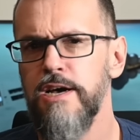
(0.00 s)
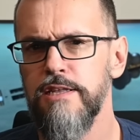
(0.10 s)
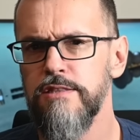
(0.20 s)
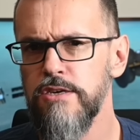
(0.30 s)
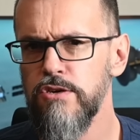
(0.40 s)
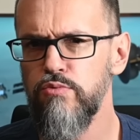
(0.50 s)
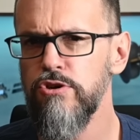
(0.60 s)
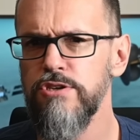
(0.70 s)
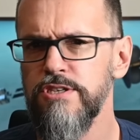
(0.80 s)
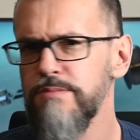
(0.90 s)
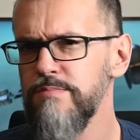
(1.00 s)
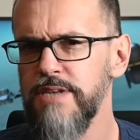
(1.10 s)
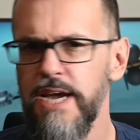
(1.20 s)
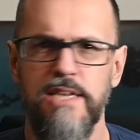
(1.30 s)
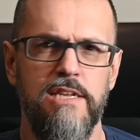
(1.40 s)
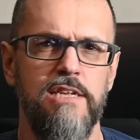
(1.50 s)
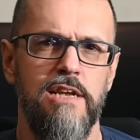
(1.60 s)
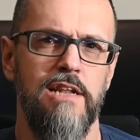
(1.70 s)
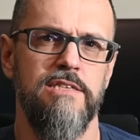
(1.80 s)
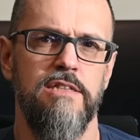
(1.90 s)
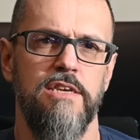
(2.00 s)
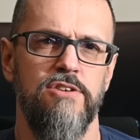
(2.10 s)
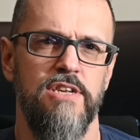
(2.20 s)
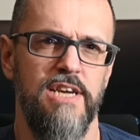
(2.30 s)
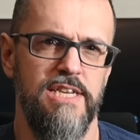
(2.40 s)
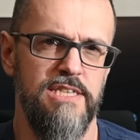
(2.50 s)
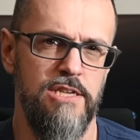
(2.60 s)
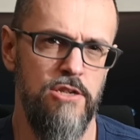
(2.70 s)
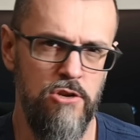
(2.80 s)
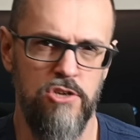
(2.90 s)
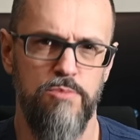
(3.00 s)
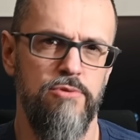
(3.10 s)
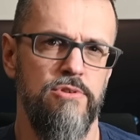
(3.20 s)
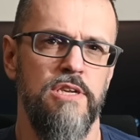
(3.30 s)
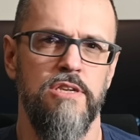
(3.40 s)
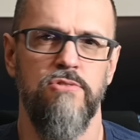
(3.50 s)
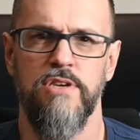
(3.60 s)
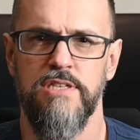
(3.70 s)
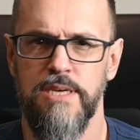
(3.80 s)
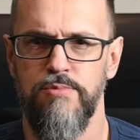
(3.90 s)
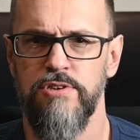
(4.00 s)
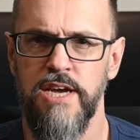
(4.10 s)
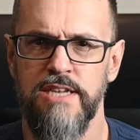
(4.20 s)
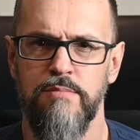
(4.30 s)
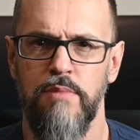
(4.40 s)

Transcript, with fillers: There were some tiny details in there that I did not put into a separate item,